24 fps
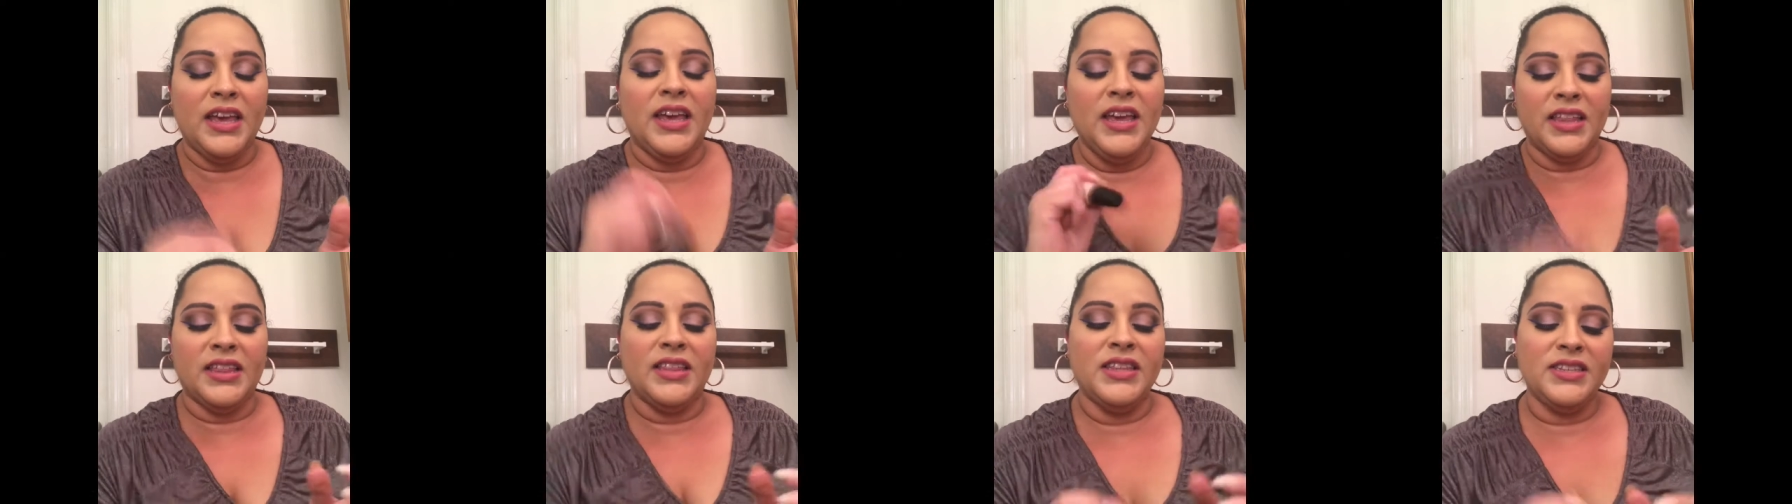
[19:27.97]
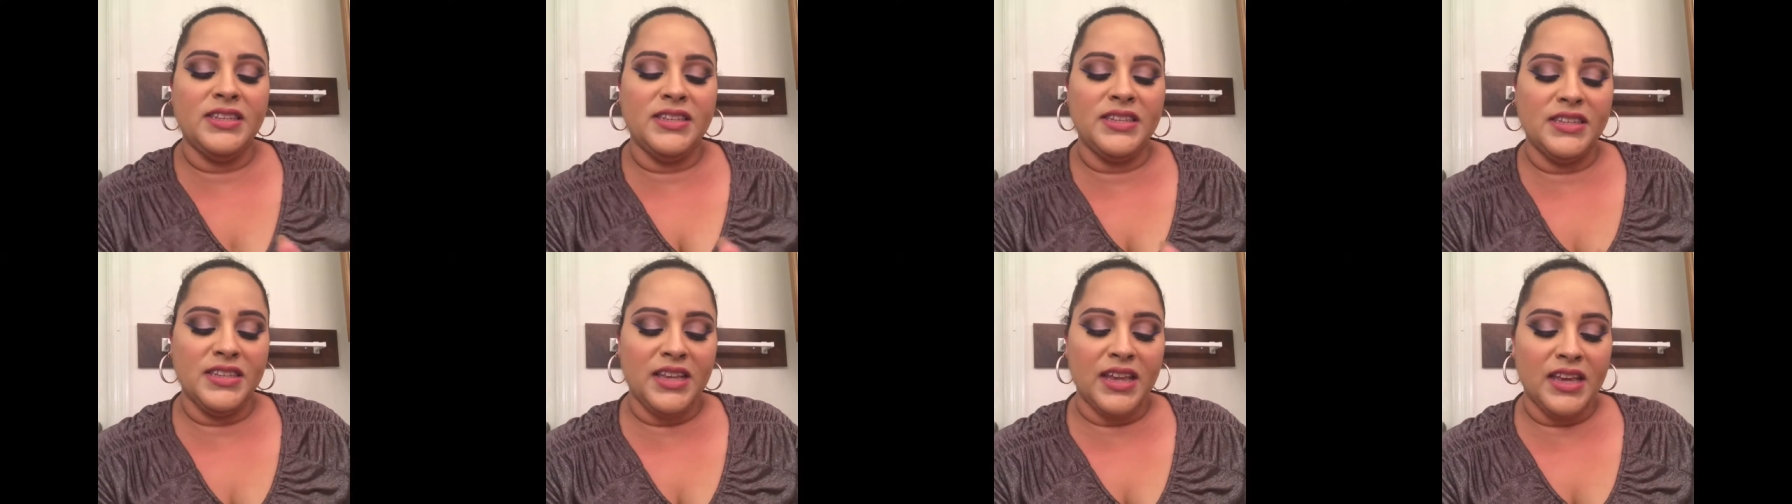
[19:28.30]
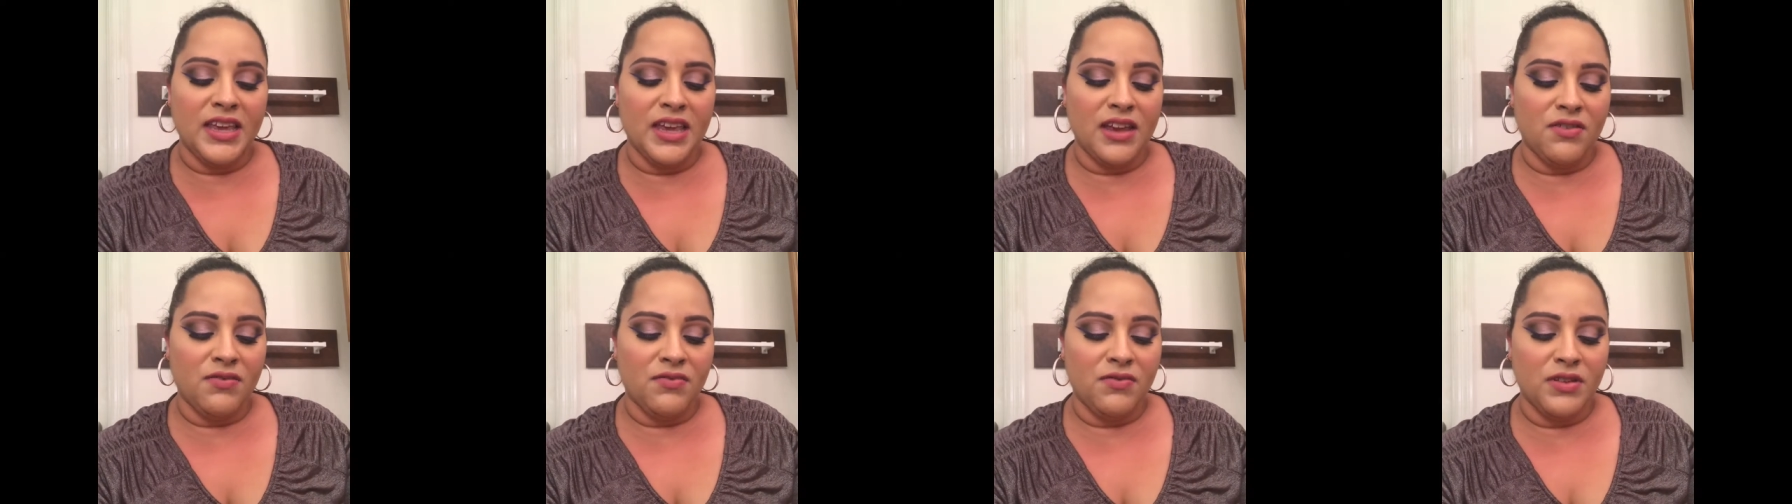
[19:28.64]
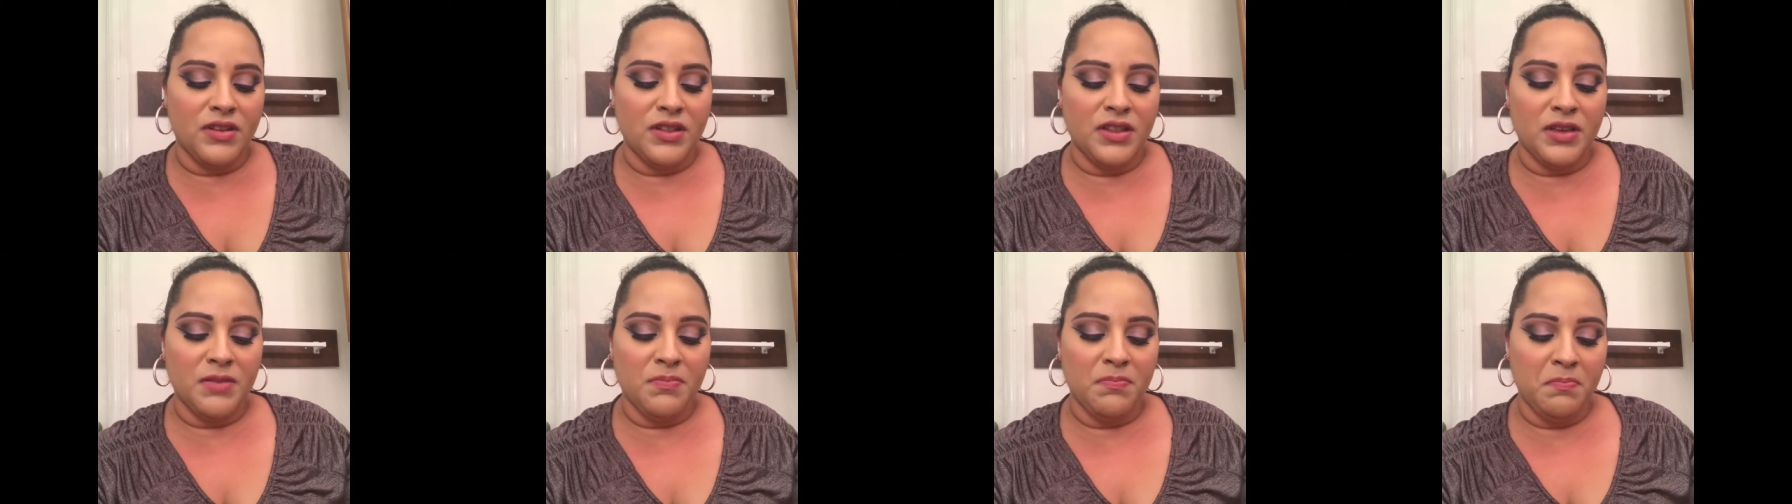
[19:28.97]
and this is like a
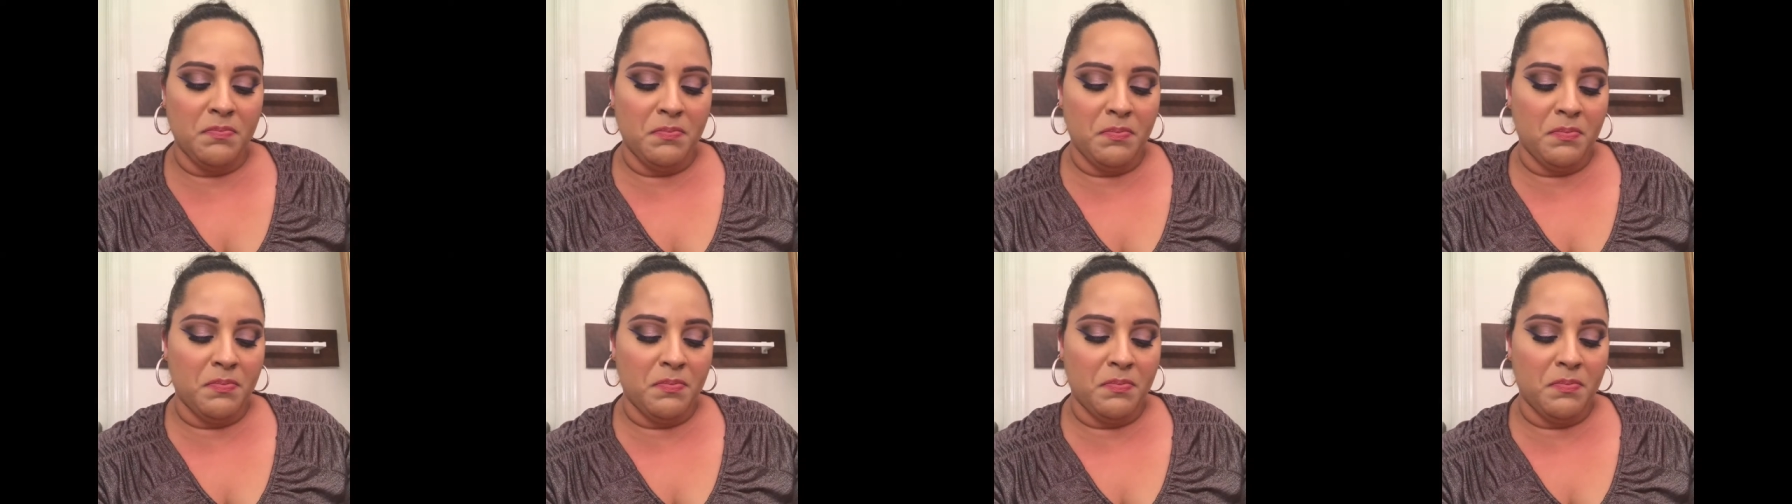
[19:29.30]
really